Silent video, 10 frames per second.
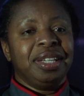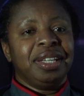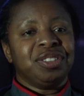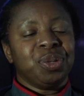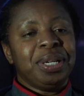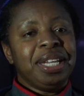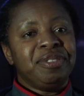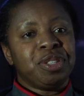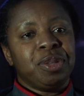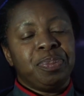And so it
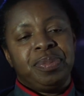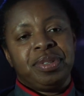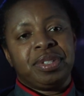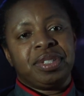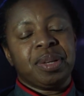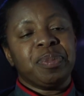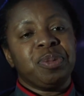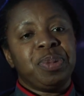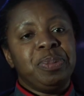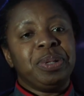leaves the, some of
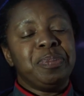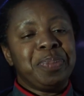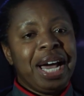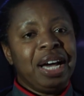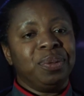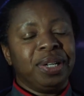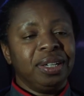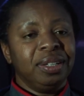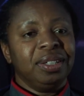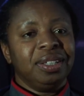the people in
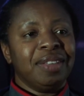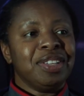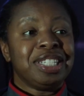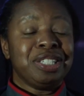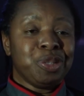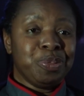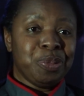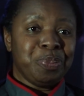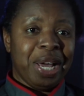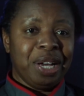power and the systems
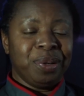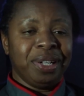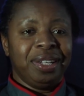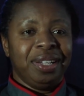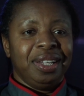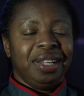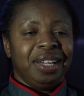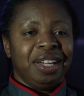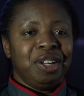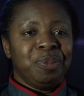in power,
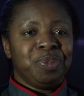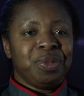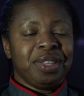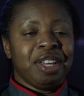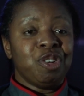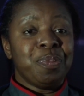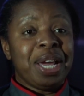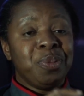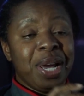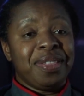um, they
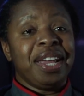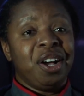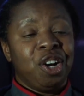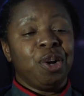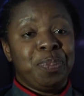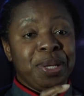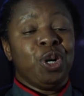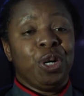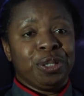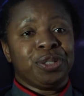remain where they are
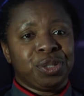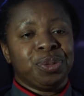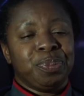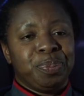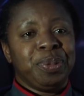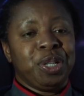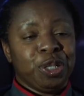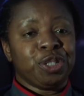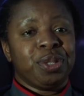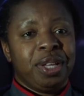because,
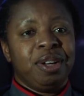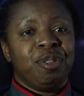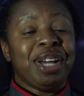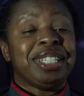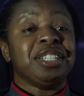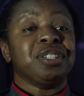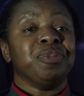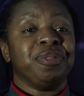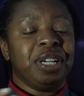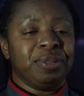because
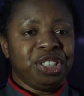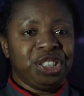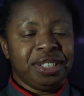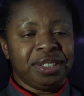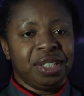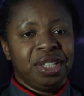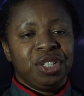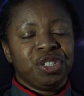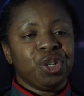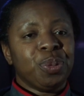racism flourishes.
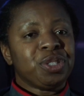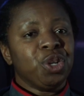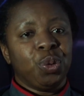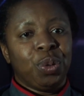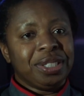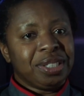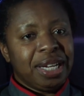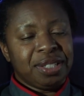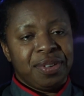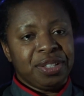So it's not a one
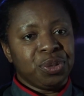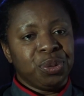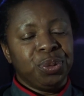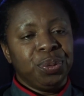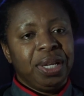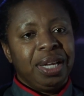size fits all.